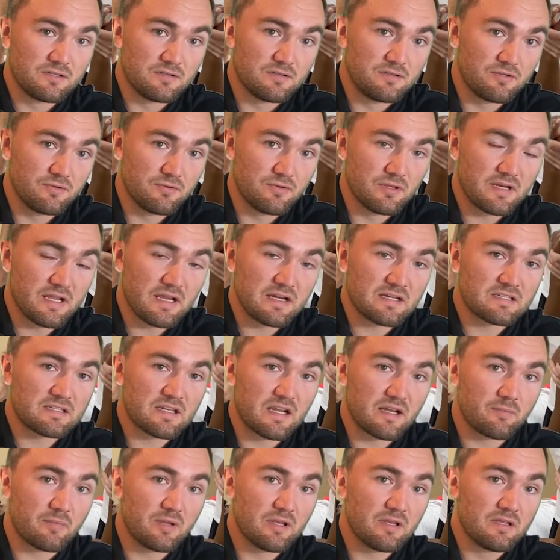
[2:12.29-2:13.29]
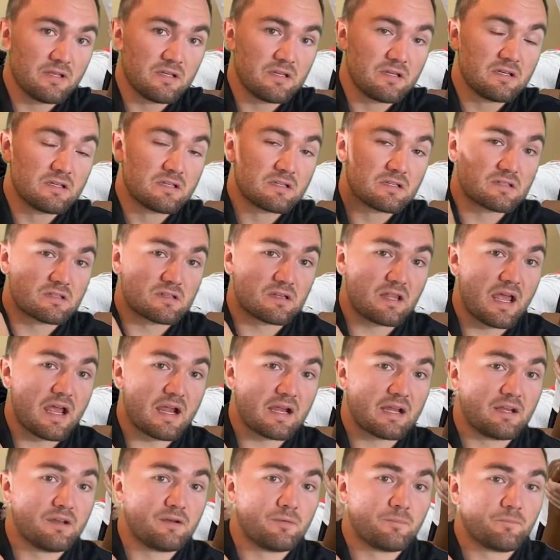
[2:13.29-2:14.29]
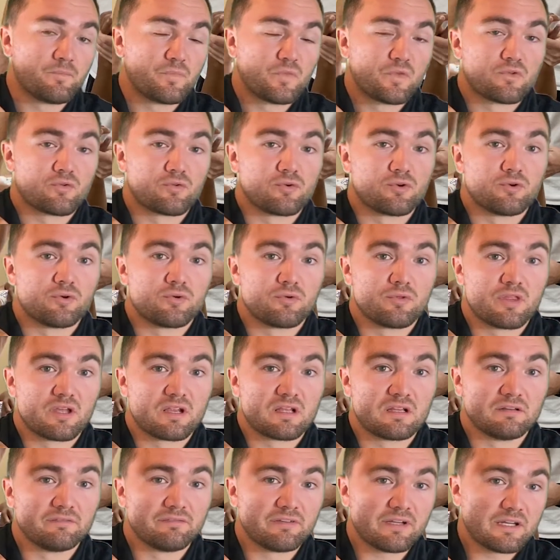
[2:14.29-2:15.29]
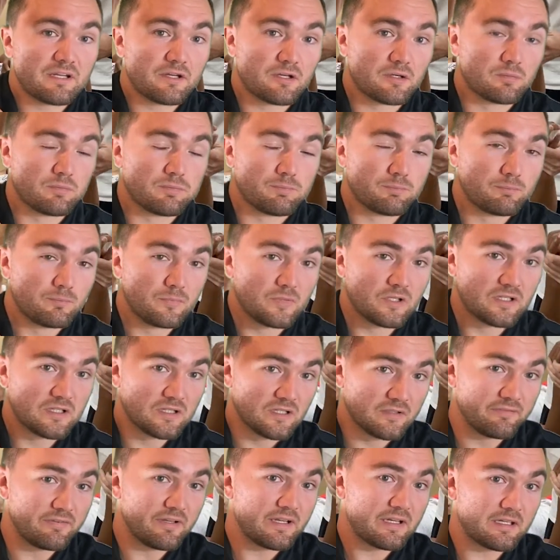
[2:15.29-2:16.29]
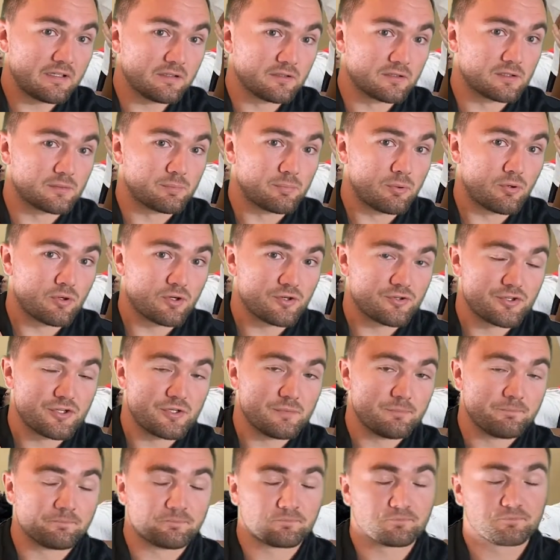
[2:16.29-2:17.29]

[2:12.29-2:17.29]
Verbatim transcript: do the next segment, slacken through the clavicular, clavicular portion.